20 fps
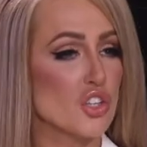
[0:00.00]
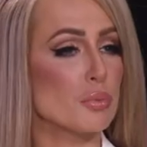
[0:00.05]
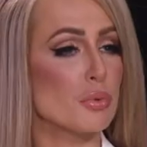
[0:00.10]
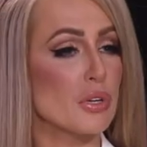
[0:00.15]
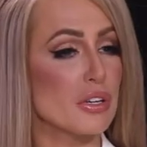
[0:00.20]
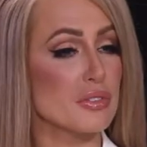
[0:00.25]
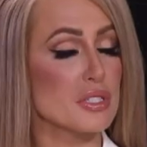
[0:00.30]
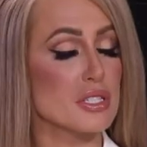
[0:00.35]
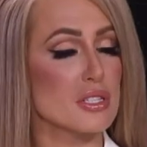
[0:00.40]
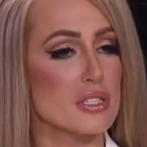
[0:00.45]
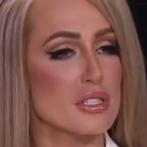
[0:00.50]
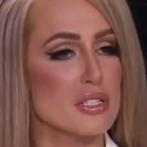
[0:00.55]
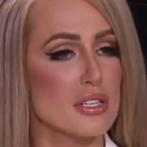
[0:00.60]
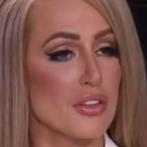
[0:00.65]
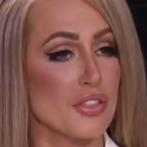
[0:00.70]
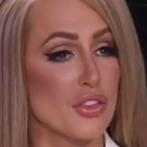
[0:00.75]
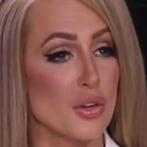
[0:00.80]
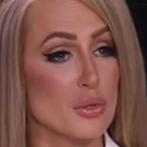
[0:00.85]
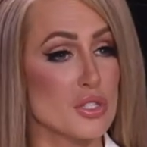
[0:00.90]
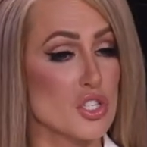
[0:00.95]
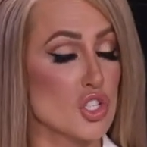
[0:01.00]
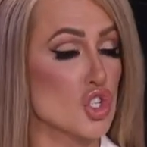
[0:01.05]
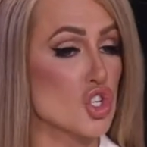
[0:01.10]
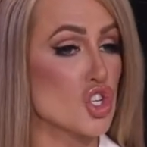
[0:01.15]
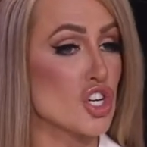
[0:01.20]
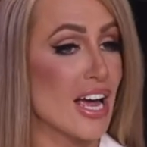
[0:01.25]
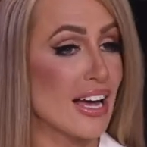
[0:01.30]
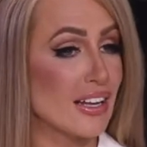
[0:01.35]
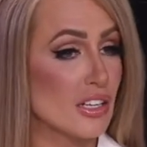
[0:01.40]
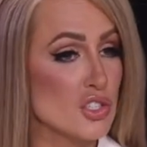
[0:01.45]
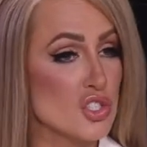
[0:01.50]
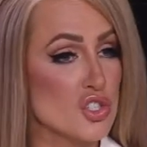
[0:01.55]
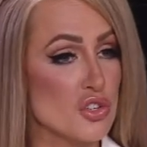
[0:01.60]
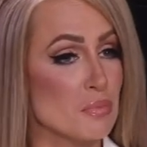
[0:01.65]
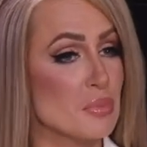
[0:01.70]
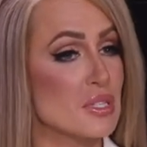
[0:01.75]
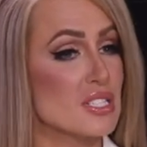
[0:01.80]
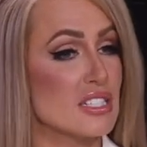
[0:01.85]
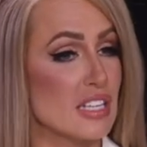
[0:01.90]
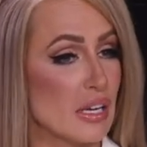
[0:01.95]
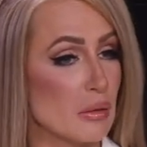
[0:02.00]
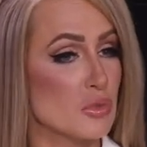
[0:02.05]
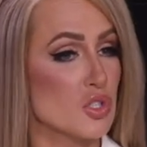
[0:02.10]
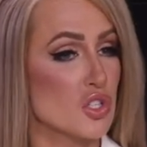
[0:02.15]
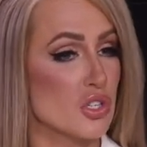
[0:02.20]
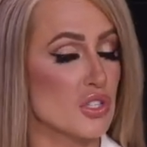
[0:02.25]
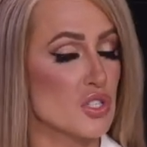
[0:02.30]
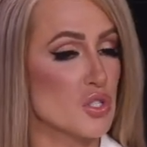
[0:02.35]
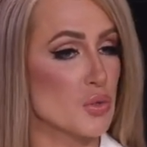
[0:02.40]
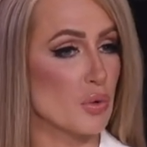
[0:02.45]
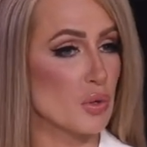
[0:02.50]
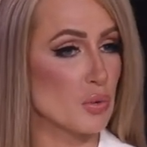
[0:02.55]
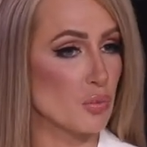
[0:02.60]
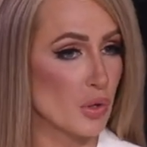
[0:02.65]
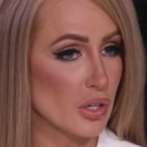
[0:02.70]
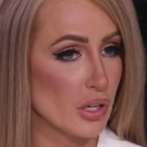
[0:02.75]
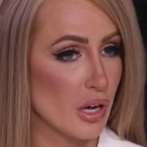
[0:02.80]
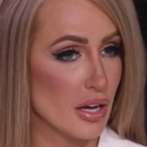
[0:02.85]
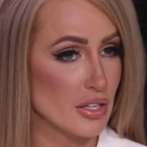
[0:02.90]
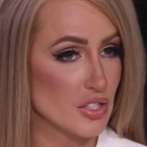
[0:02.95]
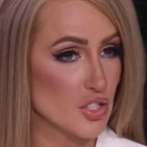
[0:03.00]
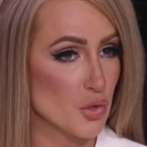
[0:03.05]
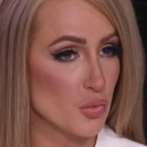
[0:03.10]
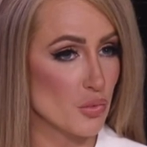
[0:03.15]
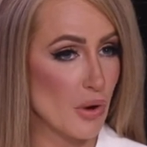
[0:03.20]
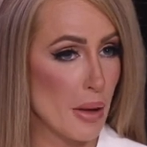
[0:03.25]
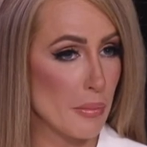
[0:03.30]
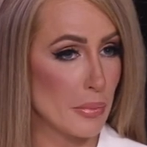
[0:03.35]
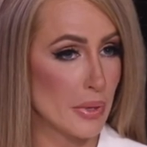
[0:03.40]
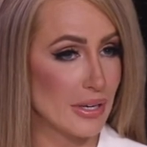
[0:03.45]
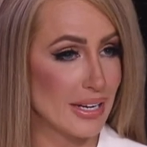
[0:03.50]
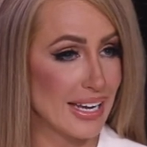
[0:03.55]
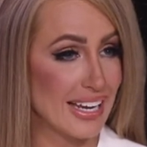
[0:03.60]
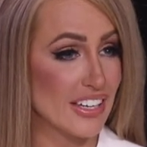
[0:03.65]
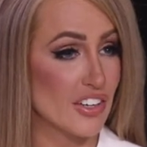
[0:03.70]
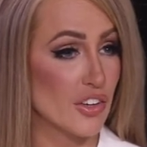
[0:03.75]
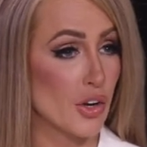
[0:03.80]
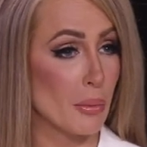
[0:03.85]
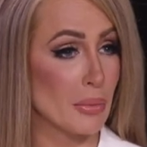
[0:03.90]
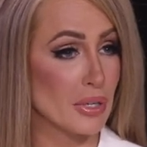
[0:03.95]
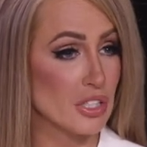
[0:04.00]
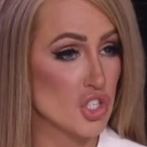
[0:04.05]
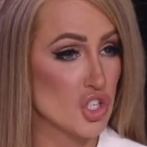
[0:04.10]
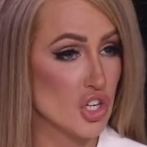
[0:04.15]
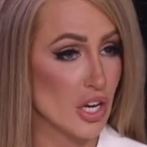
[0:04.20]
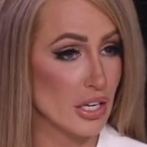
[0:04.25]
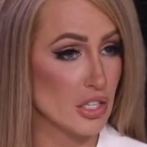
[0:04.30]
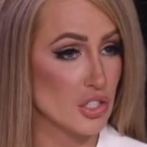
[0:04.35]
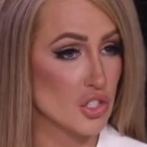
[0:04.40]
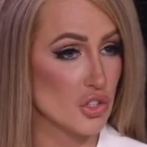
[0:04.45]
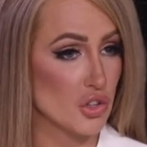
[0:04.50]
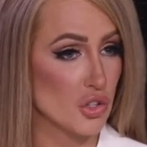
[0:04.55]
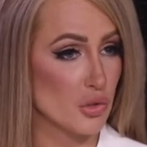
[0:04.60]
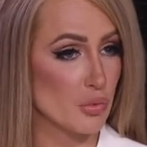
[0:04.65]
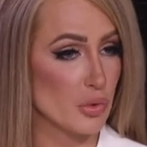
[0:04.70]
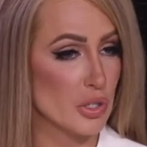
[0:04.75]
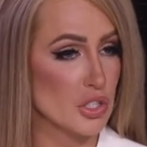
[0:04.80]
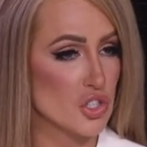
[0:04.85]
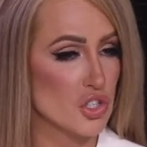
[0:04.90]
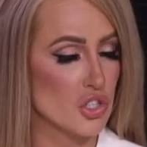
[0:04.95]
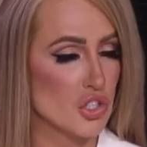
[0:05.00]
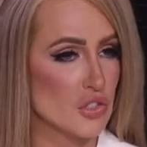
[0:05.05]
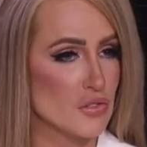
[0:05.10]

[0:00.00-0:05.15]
You previously said there is a challenge of perceptions with regard to rapid economic change in the region.